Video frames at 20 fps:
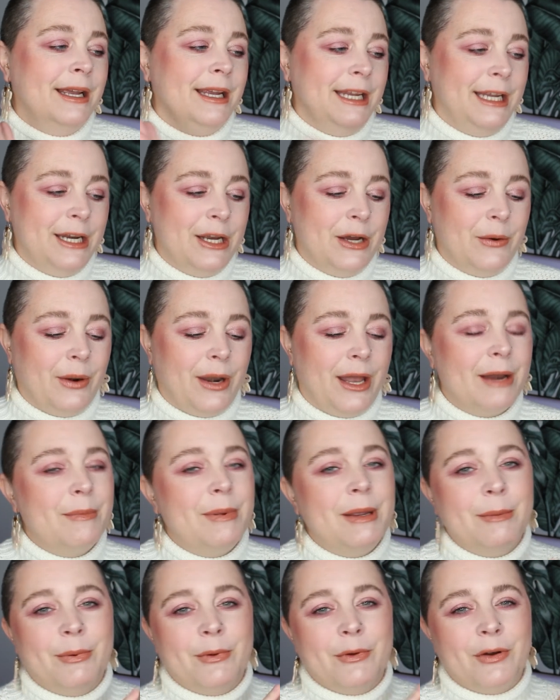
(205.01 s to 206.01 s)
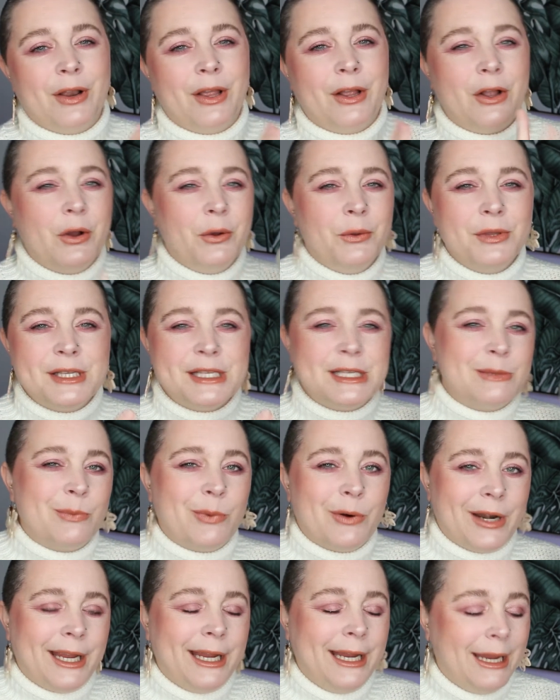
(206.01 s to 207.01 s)
You know, a lot of people are like, oh, this is
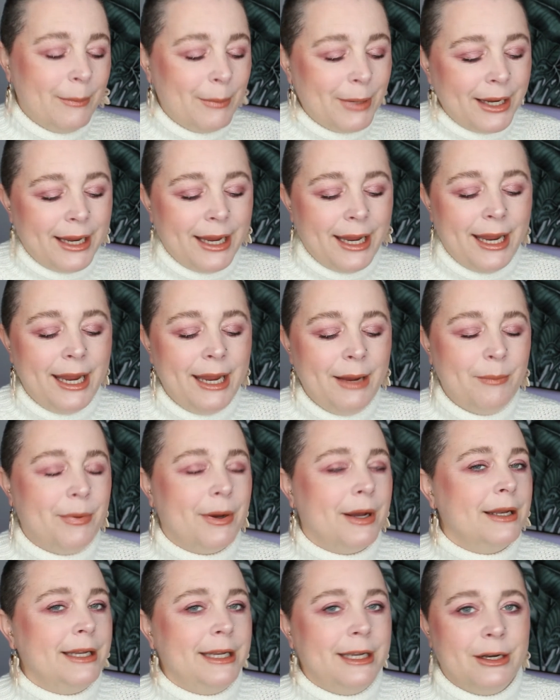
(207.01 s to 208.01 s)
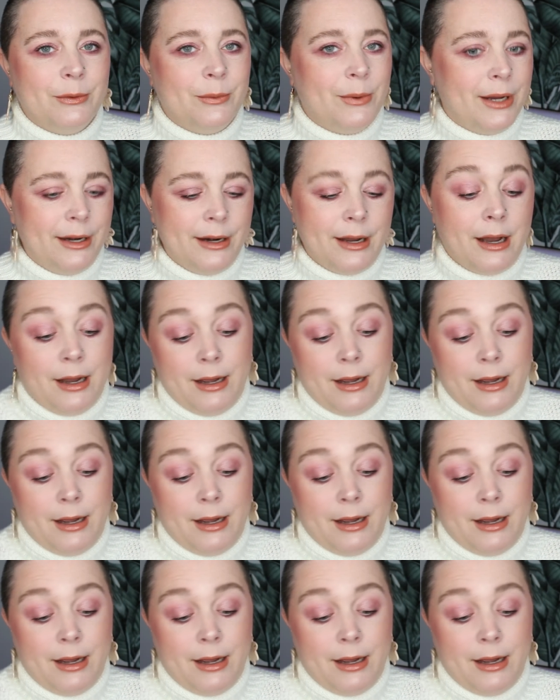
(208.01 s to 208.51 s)
pretty gimmicky, but you know what?